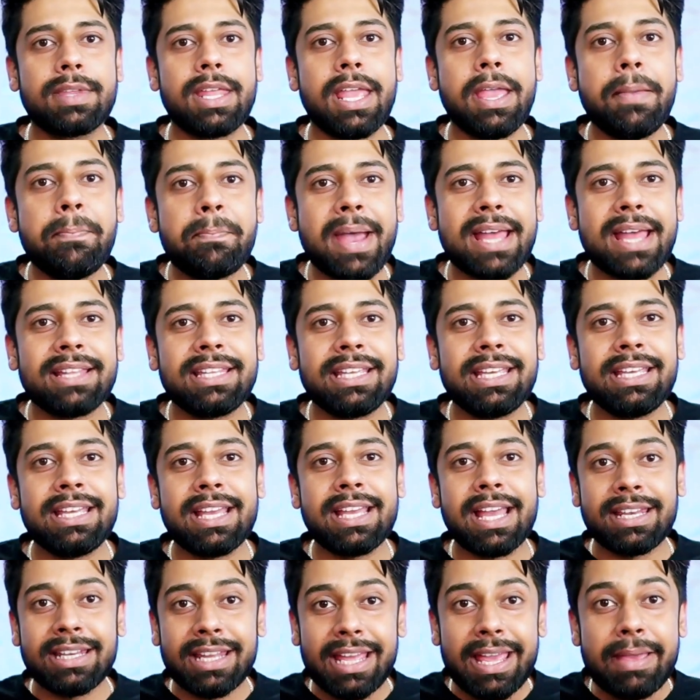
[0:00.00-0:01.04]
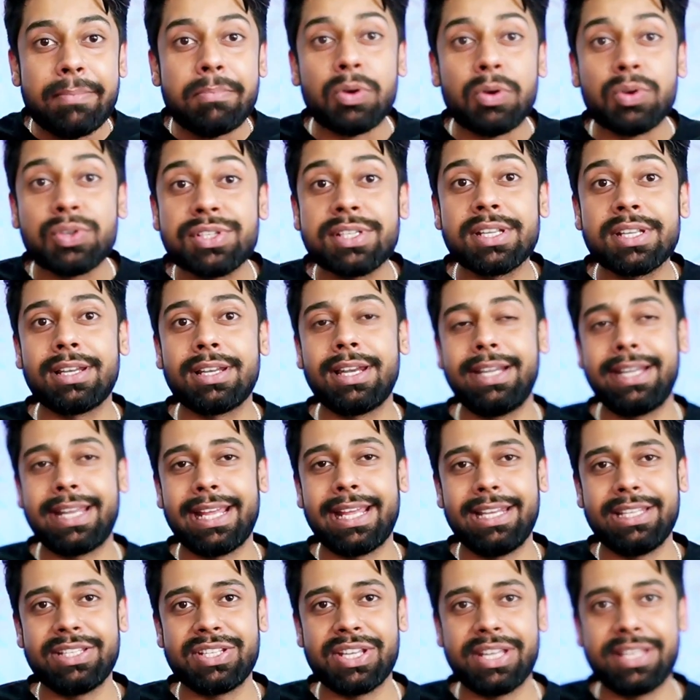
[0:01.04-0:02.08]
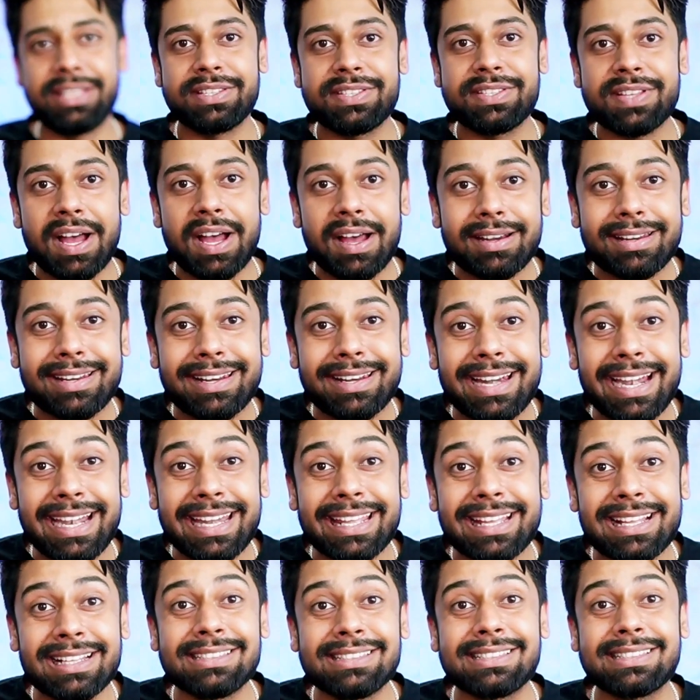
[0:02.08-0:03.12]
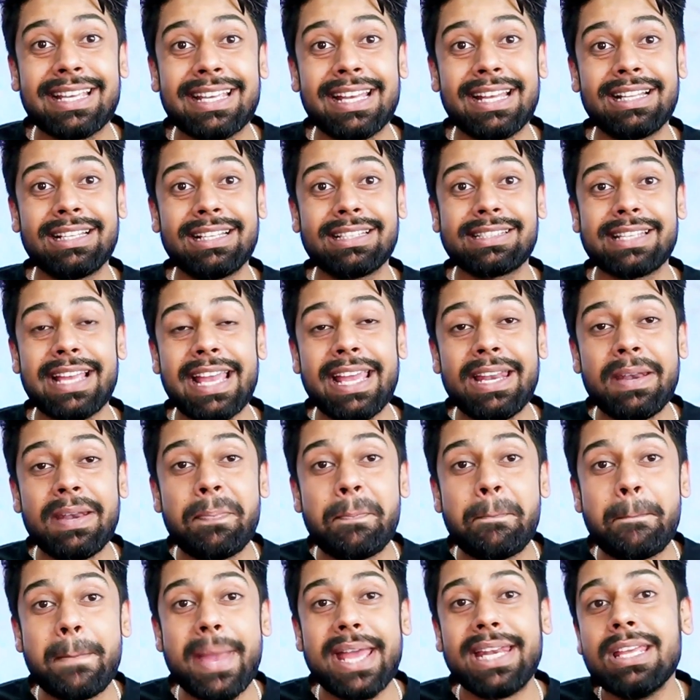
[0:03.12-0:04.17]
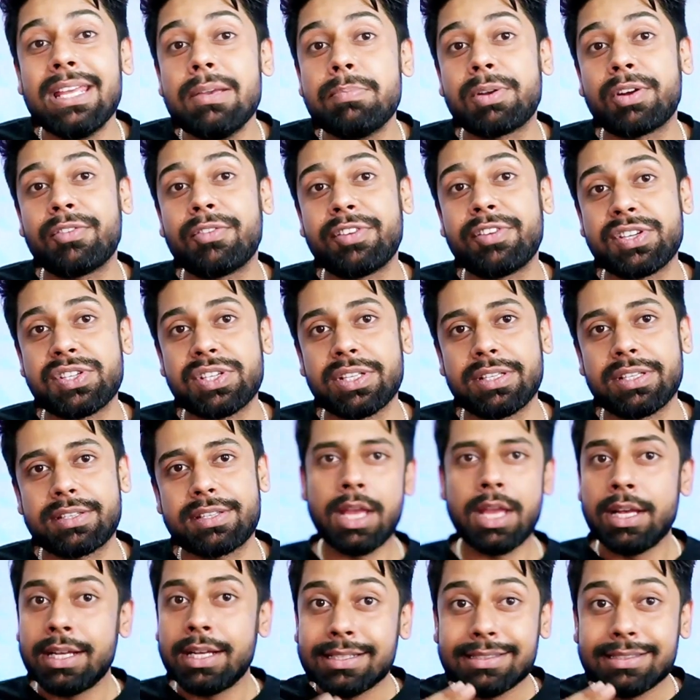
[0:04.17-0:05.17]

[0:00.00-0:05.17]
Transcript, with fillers: Empathy and emotional intelligence are critical skills in many professions,